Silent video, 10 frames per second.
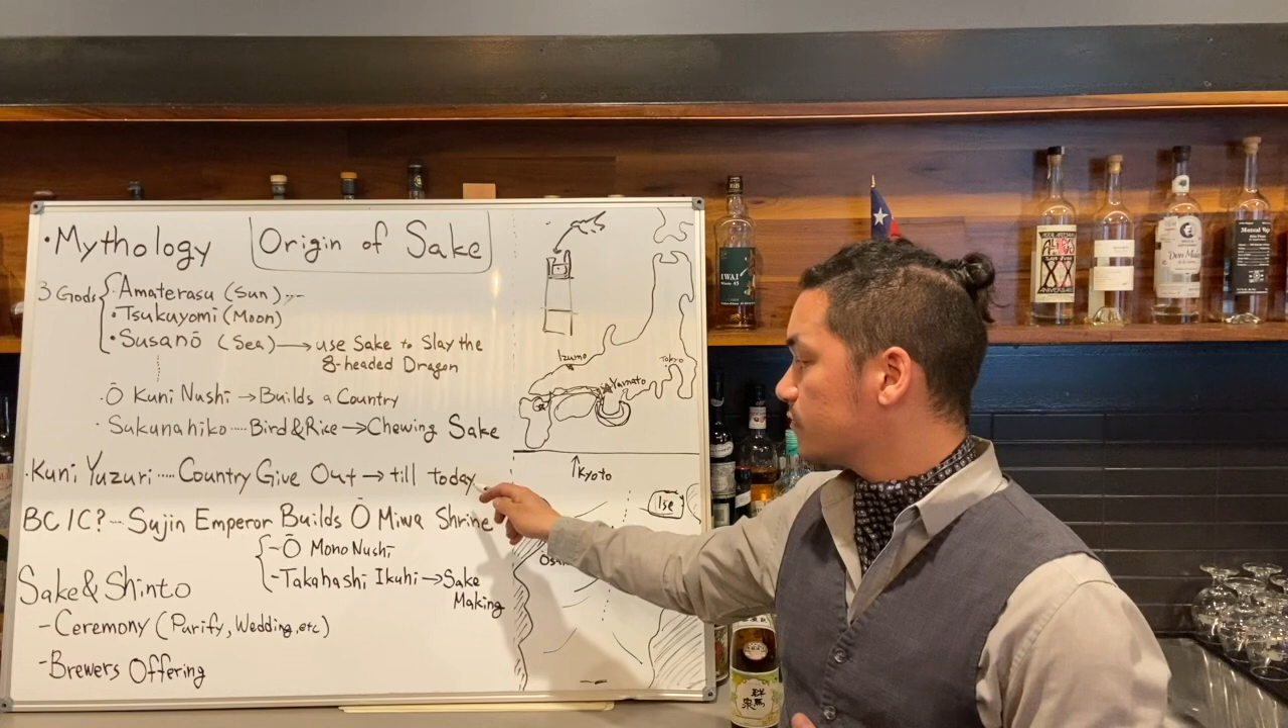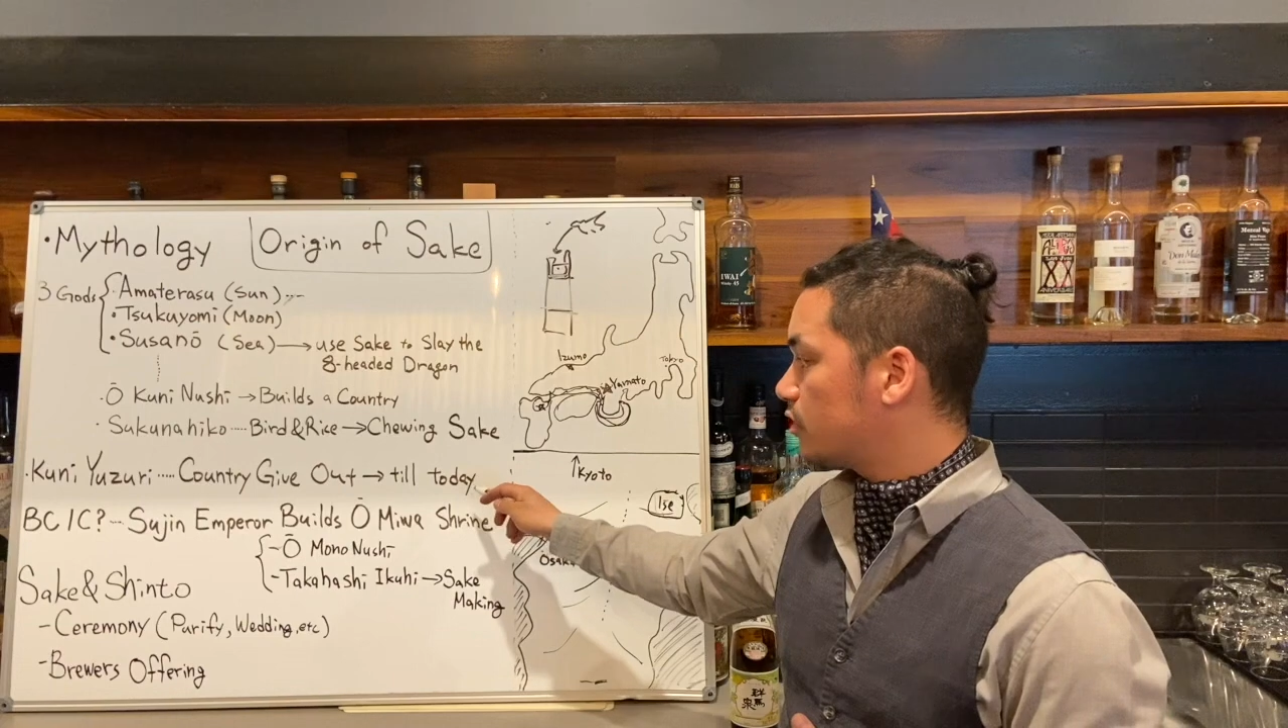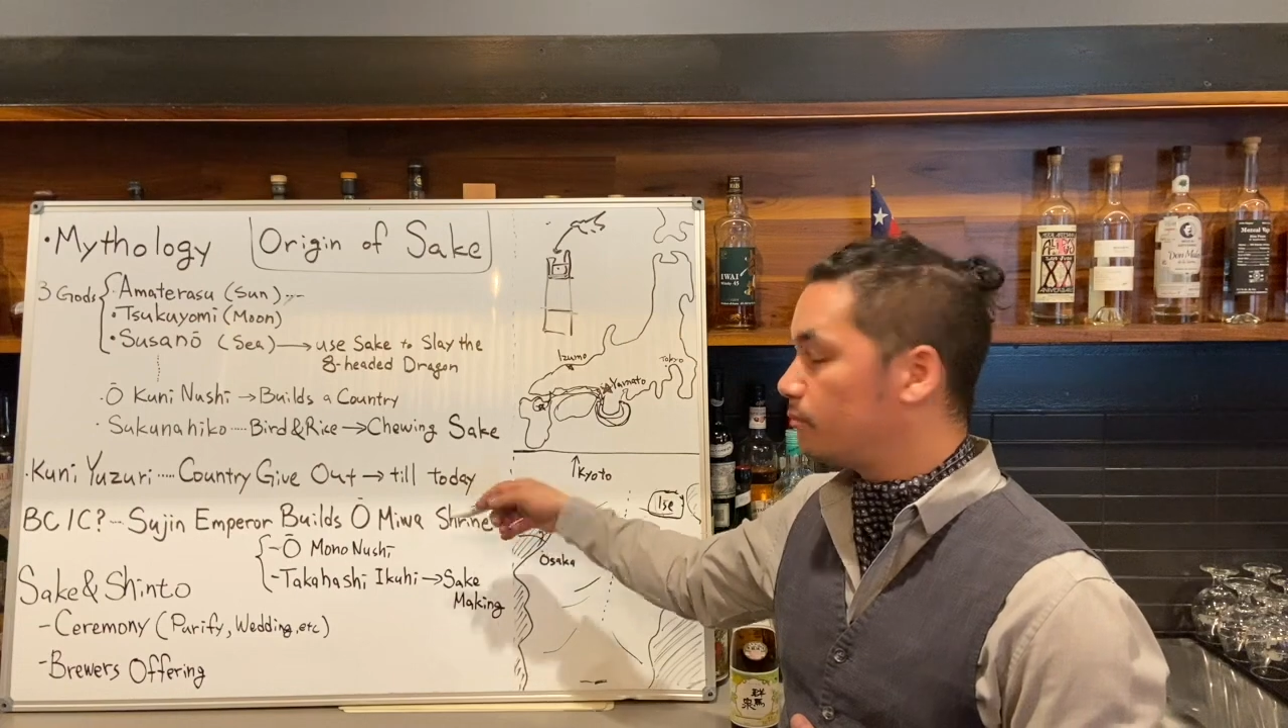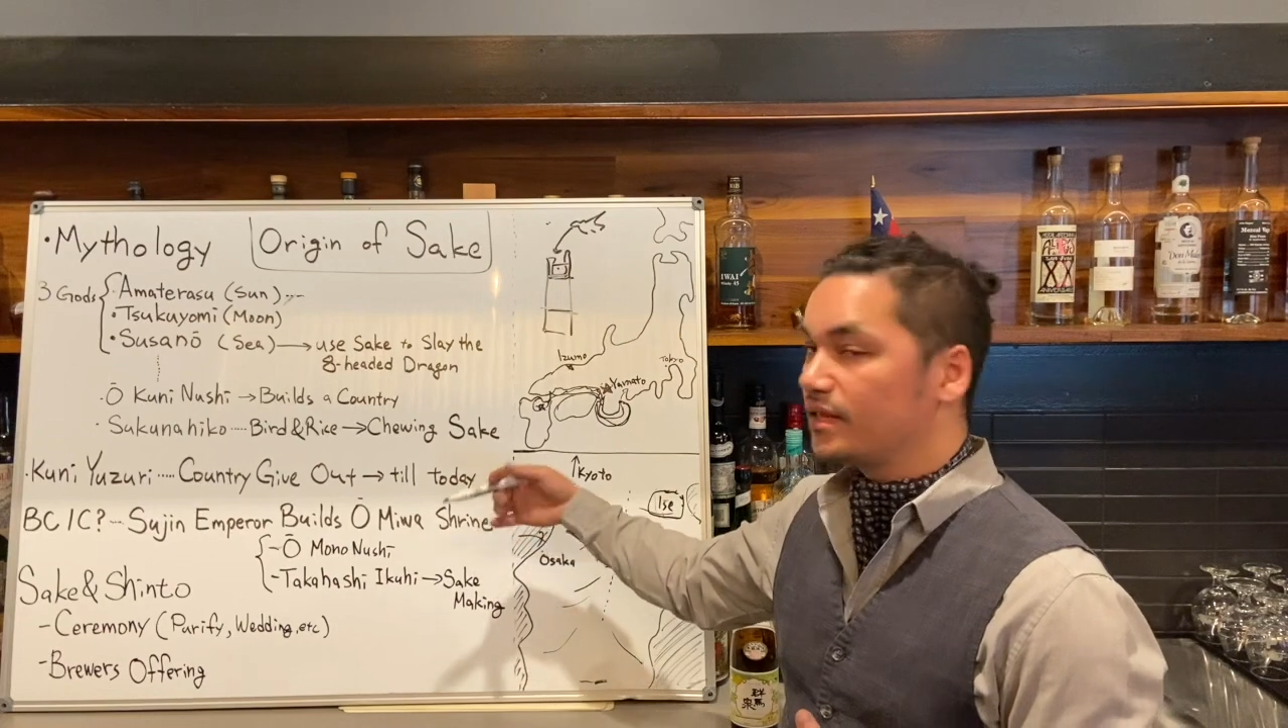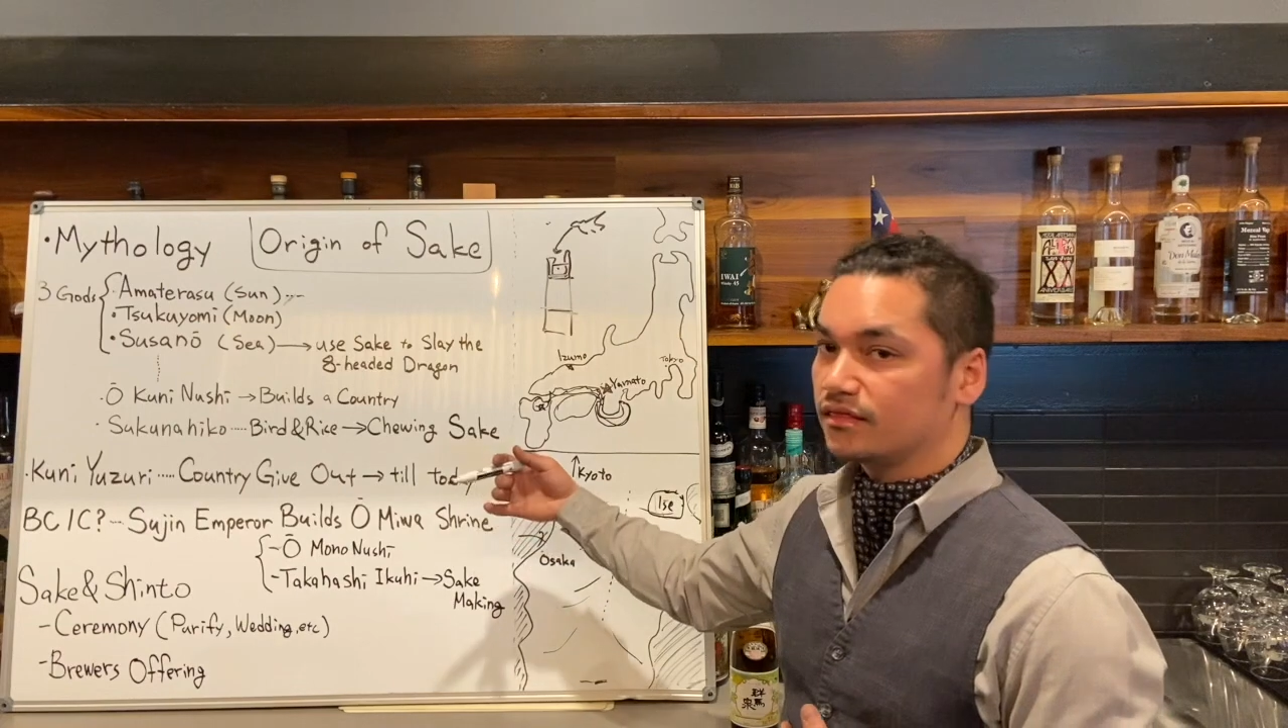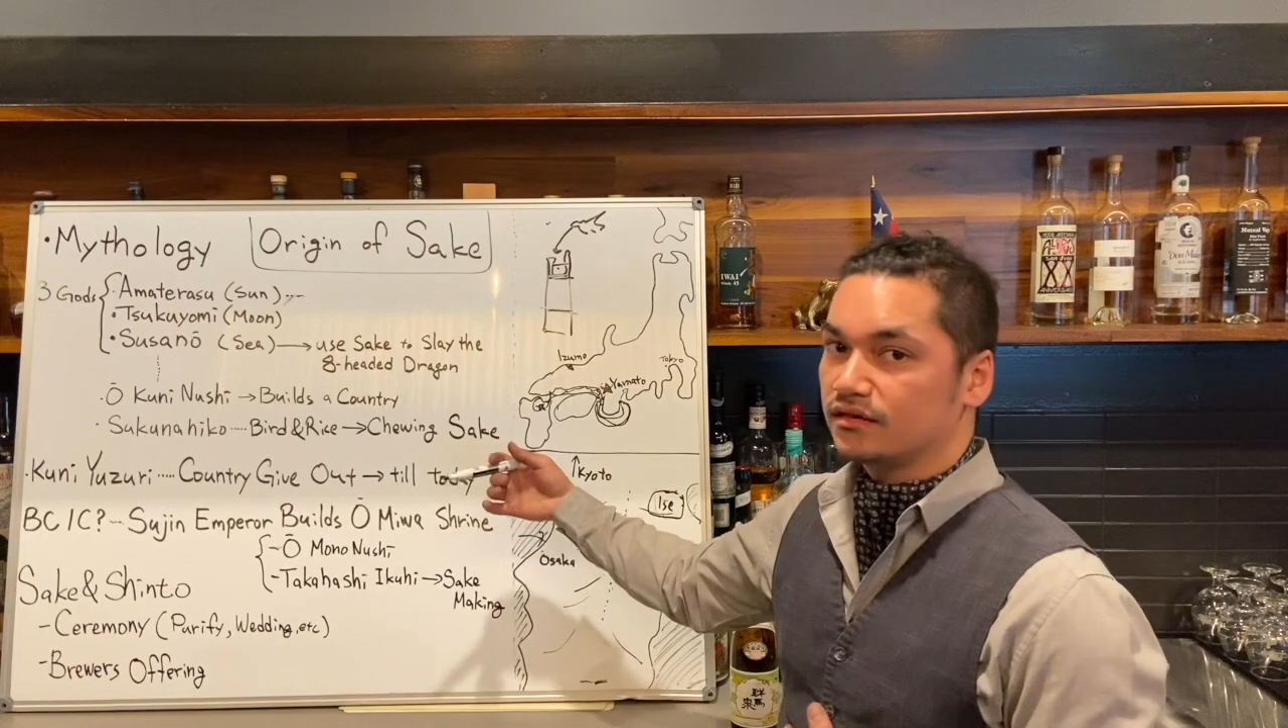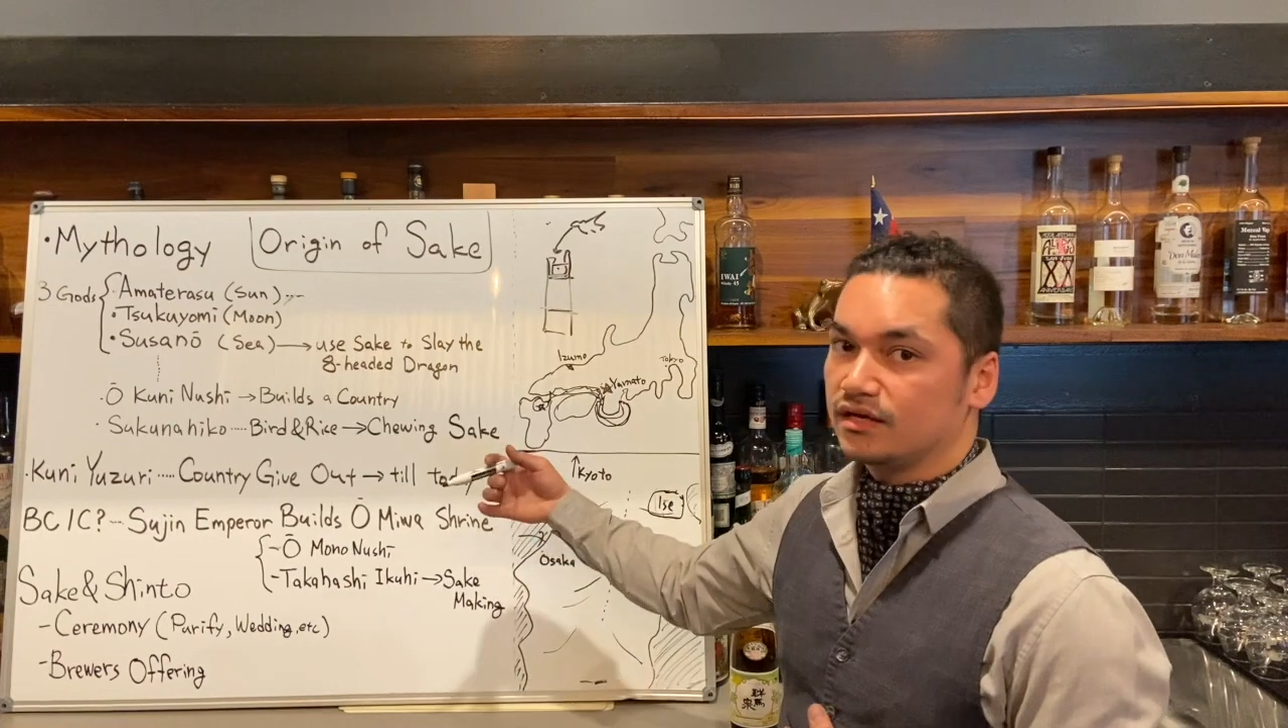or myth.